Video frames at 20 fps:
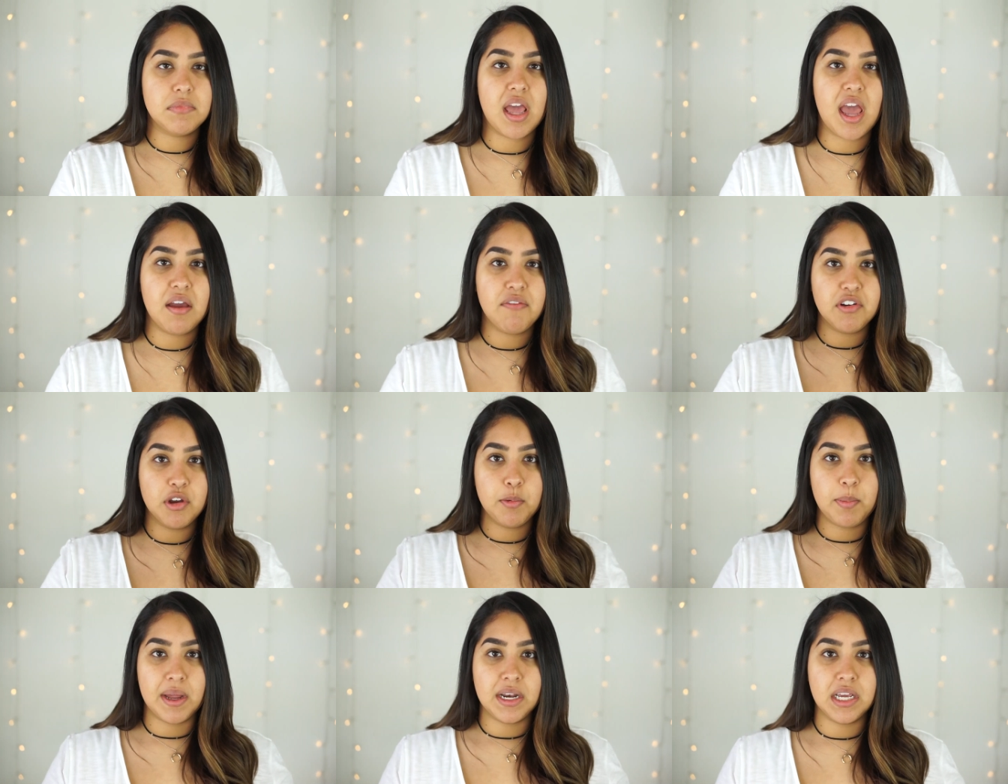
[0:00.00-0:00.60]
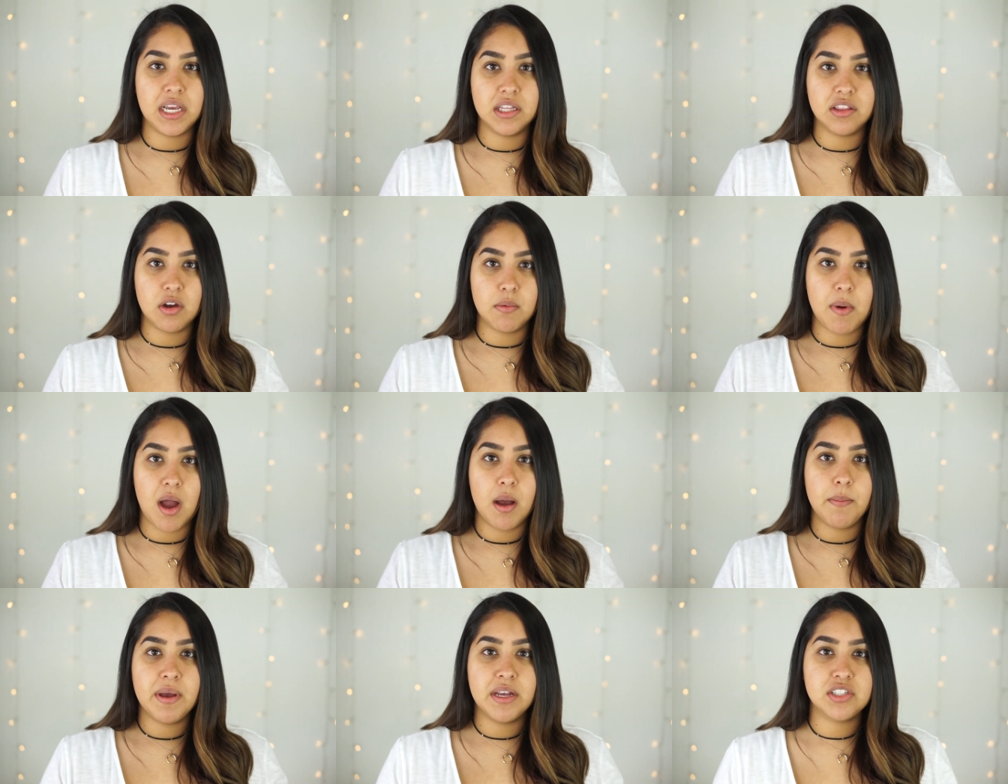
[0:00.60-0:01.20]
everybody and their
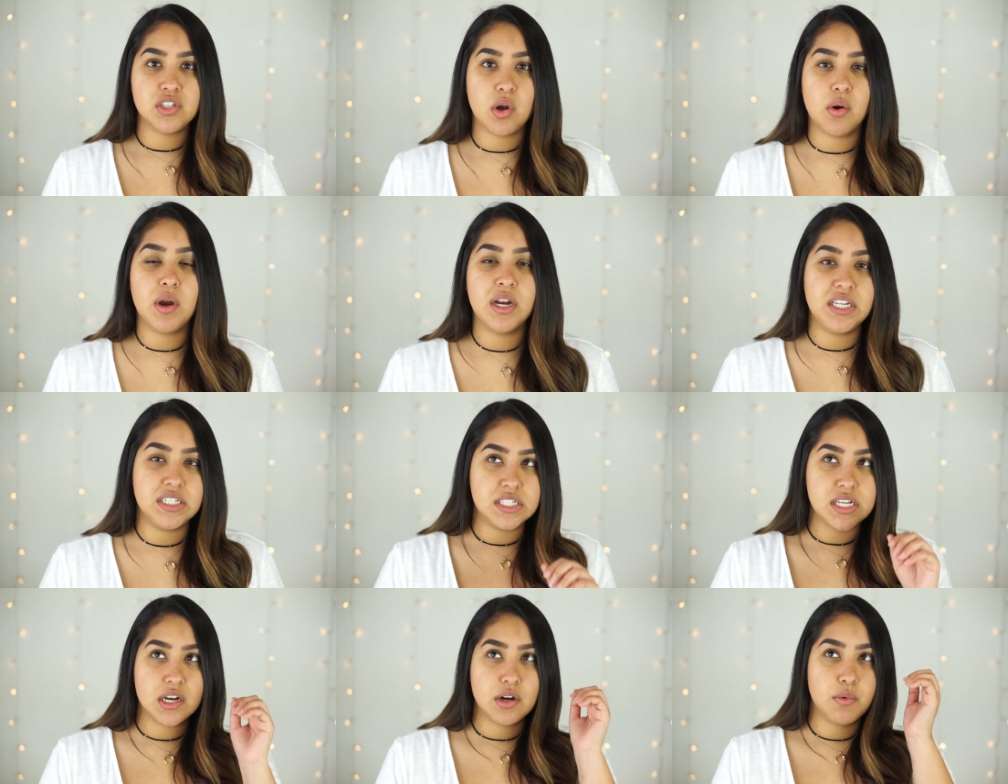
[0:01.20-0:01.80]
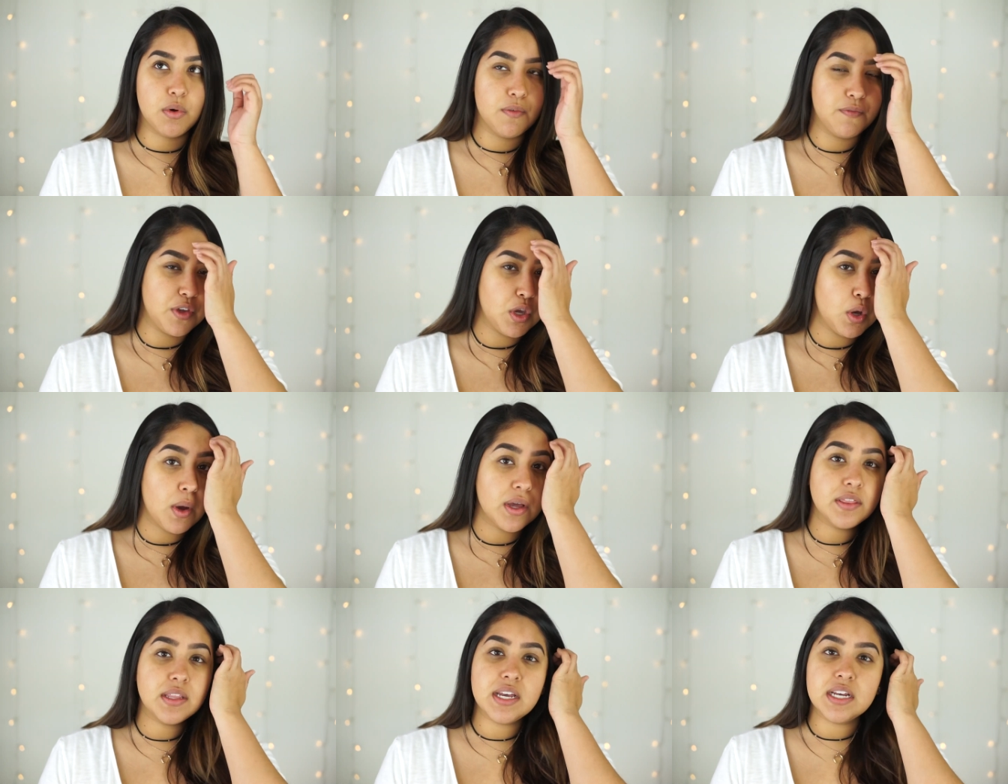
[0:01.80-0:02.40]
mom has already done a
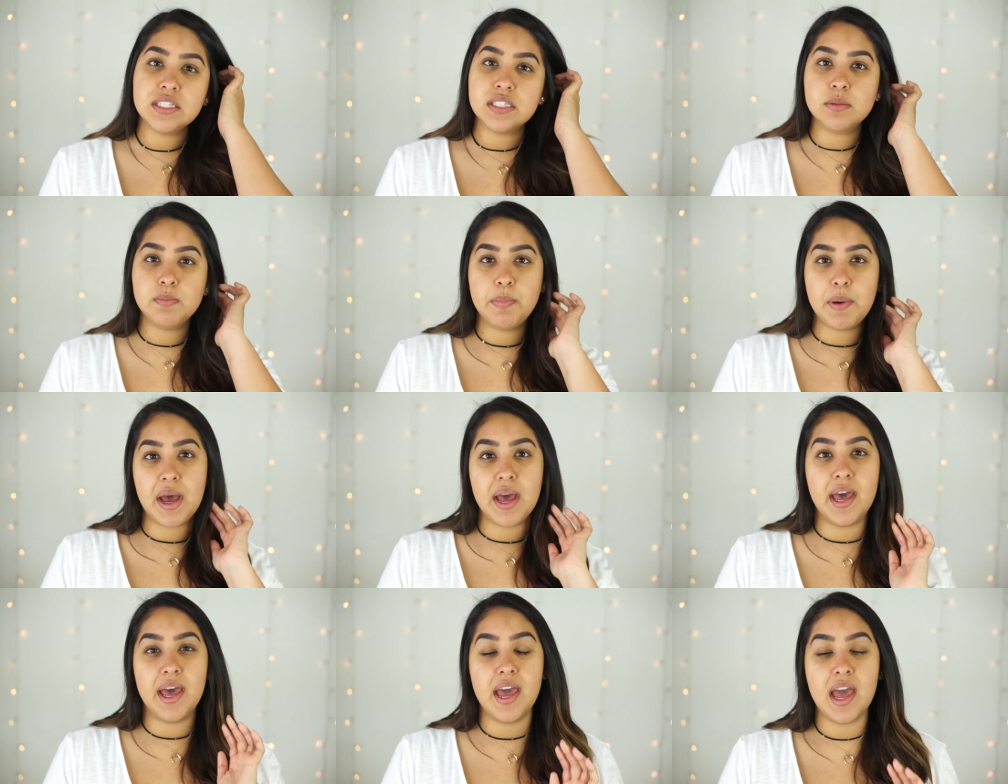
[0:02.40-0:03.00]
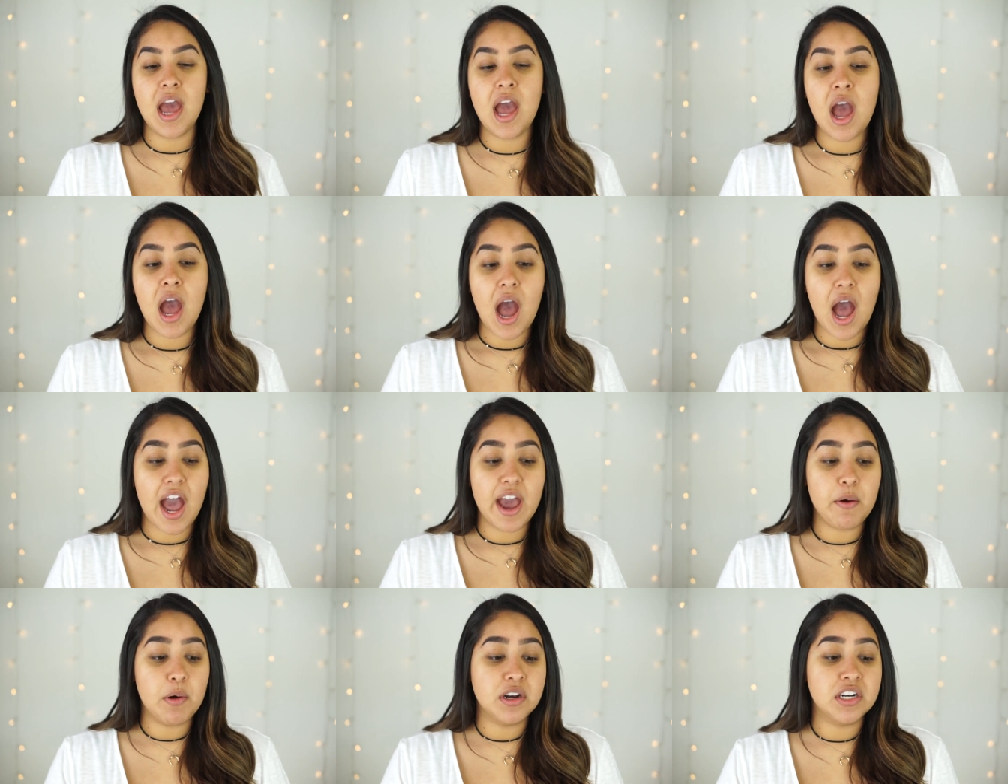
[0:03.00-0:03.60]
review on this, but
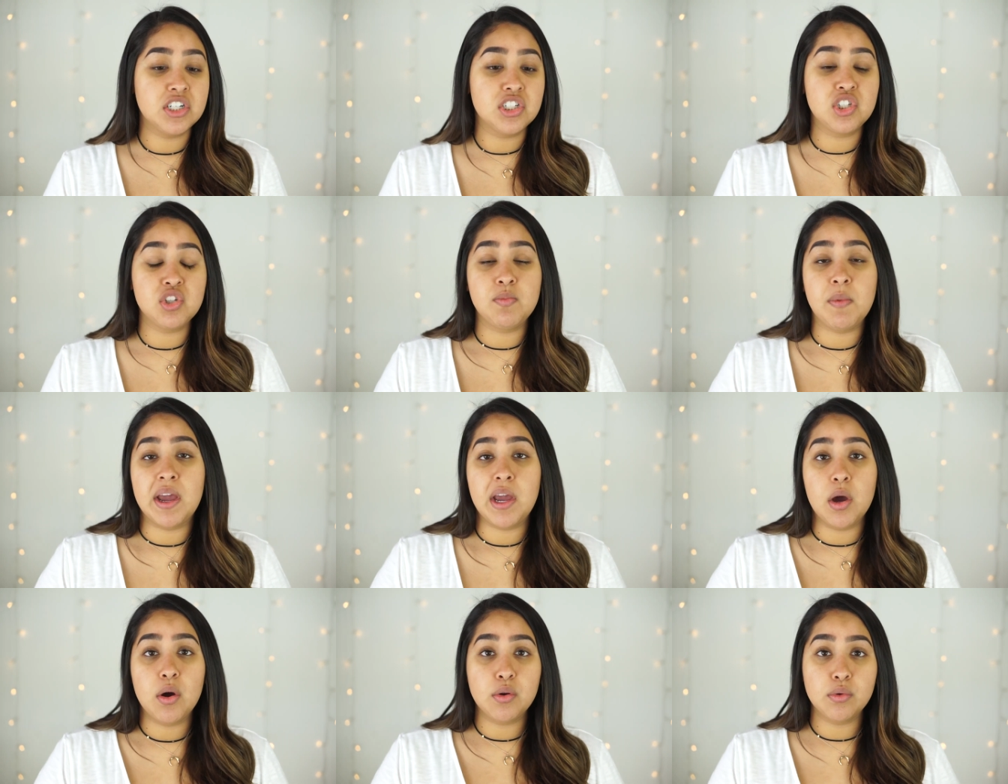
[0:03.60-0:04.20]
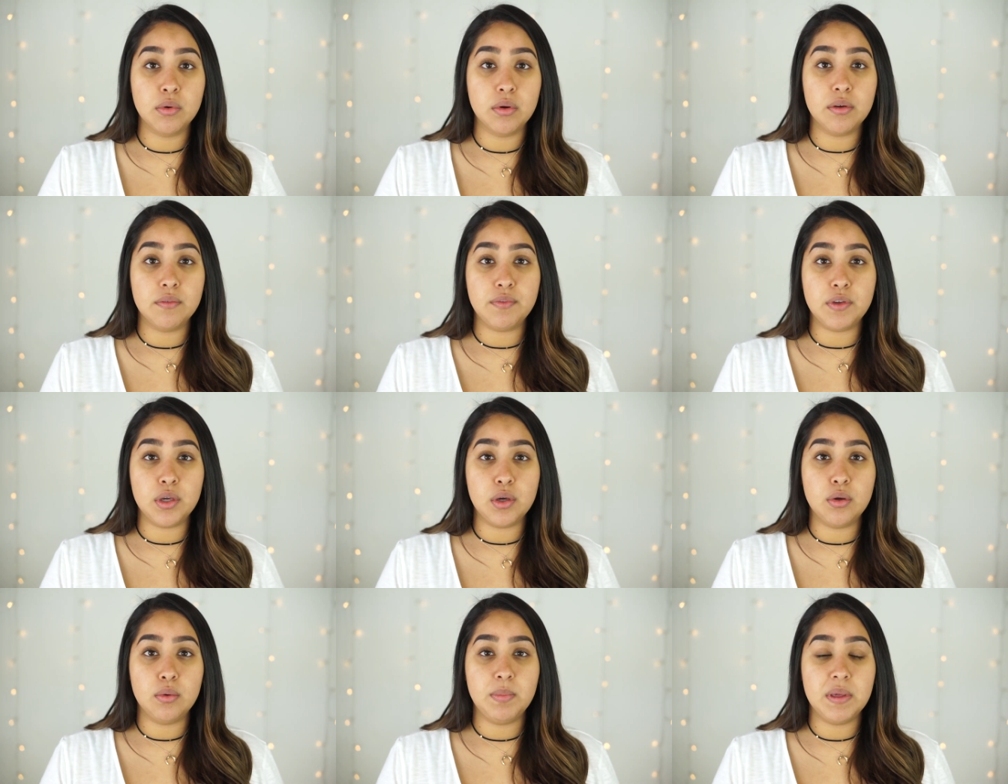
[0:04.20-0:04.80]
I wanted to do my own
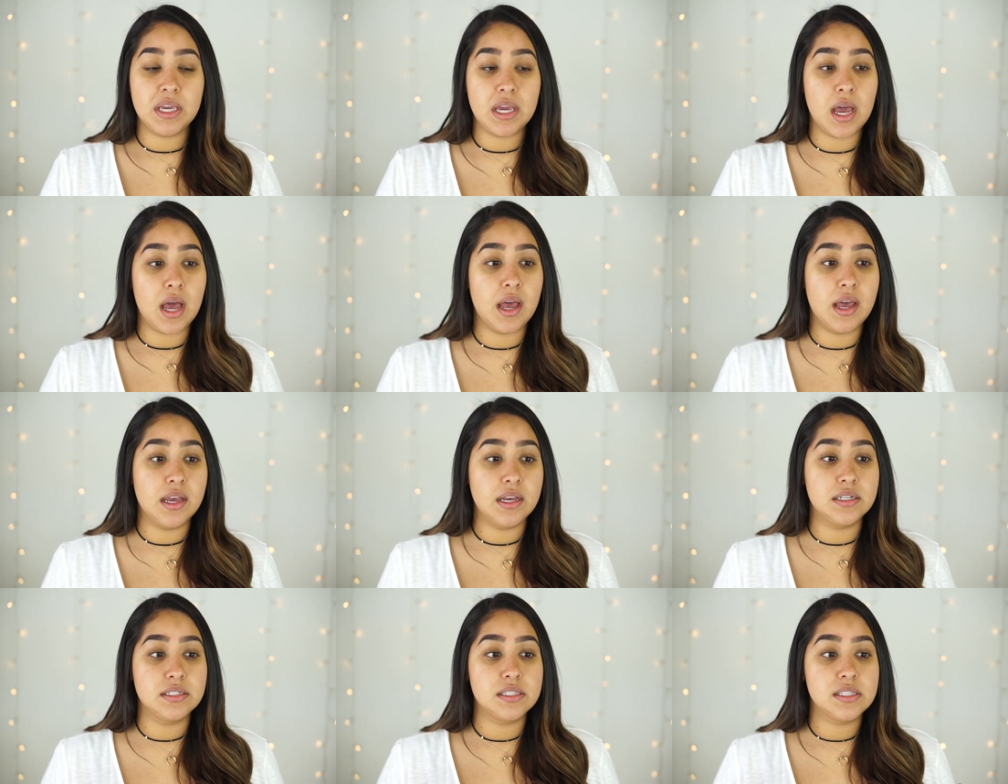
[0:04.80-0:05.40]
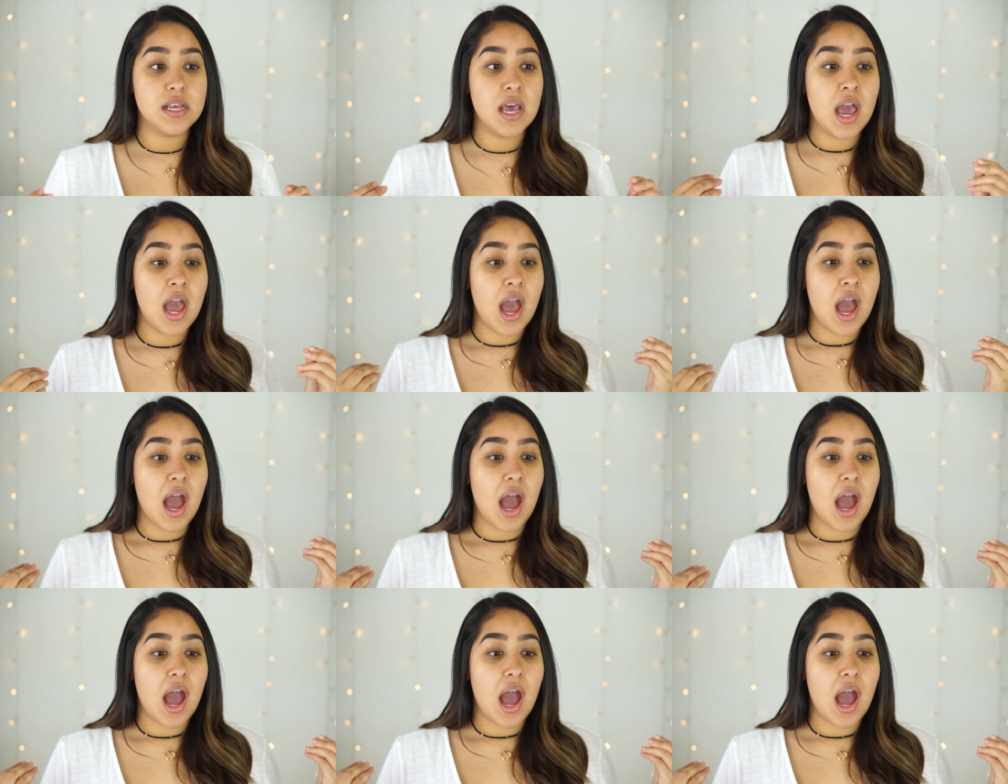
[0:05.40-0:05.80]
review because